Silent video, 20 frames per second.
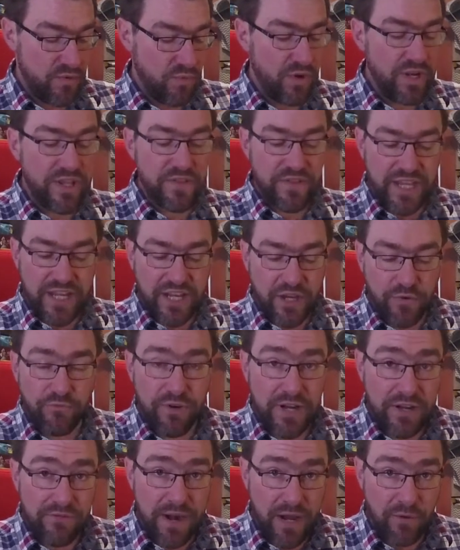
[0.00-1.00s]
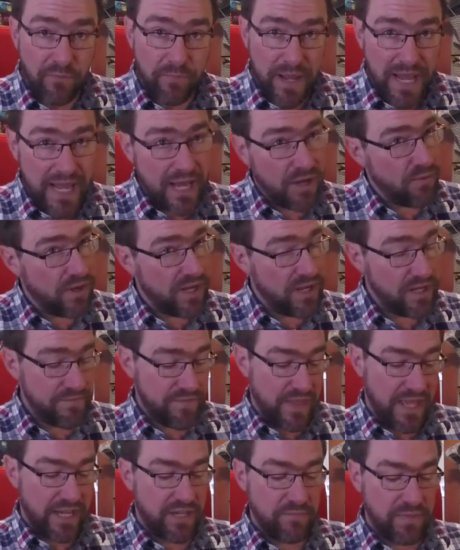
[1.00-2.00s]
It can reroute power.
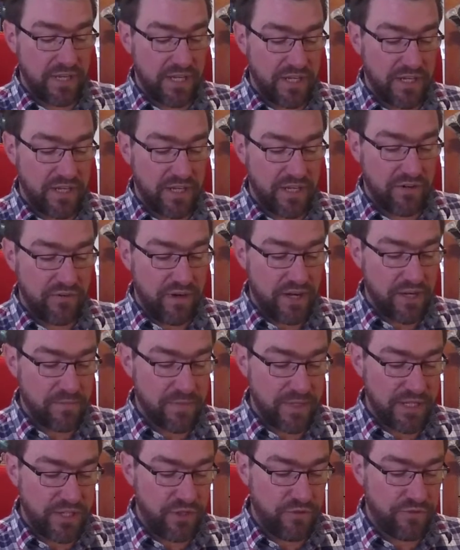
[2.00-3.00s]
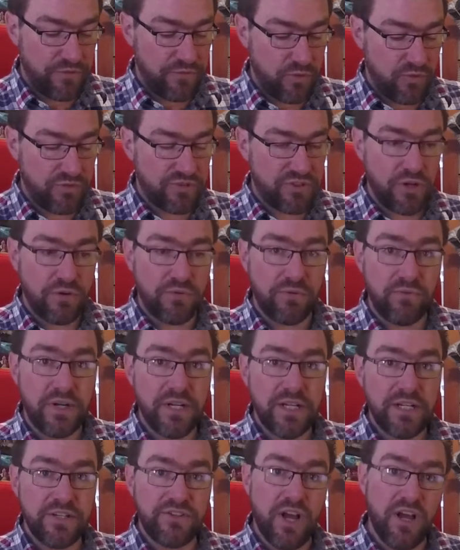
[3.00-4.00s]
That can be incredibly useful. So
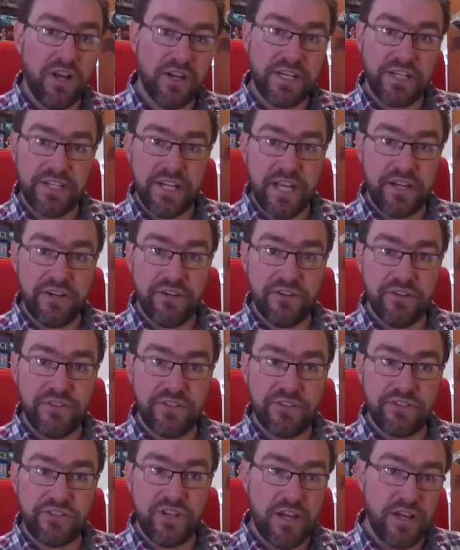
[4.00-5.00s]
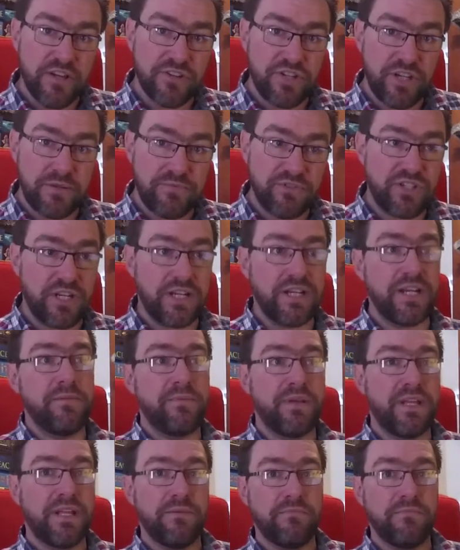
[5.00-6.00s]
darkened area of the starship suddenly
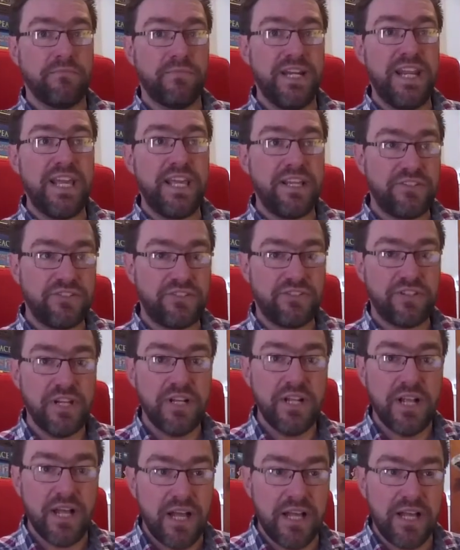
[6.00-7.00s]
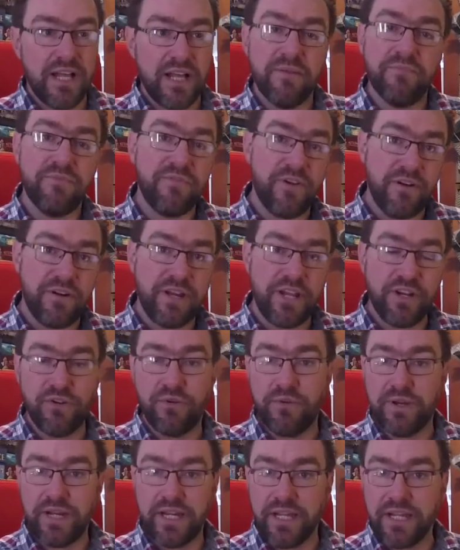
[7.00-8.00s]
become lit. Very
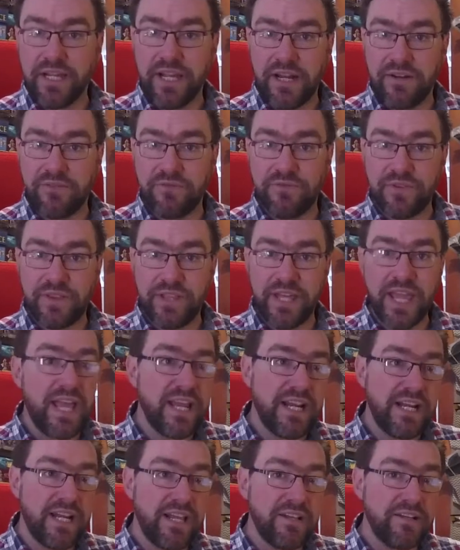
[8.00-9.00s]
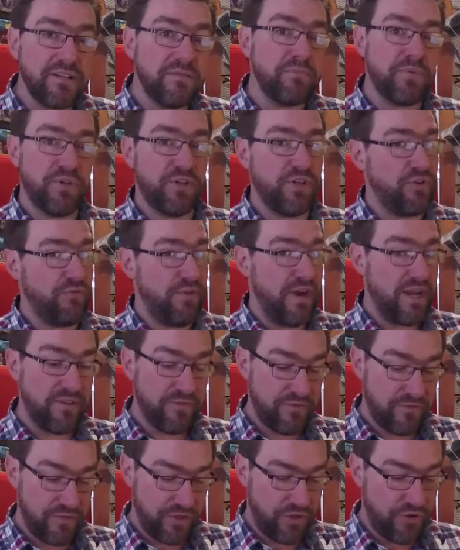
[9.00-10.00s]
annoying again for the alien, but great
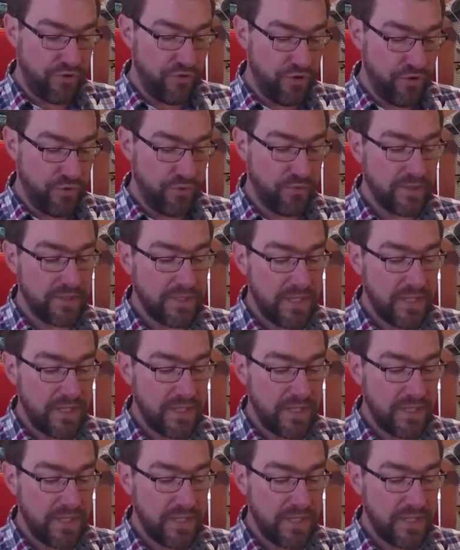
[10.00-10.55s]
for the crew.